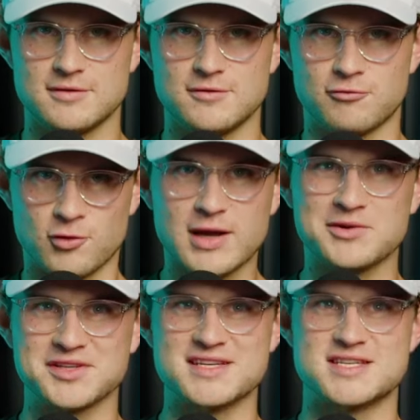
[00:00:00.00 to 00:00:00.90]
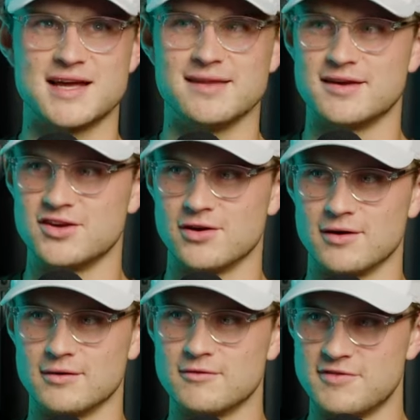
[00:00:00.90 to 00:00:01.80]
frequently said that
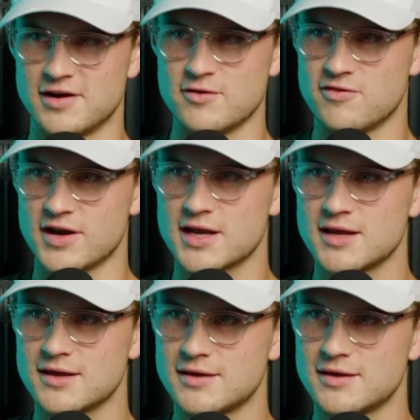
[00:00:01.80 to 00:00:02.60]
you're very funny.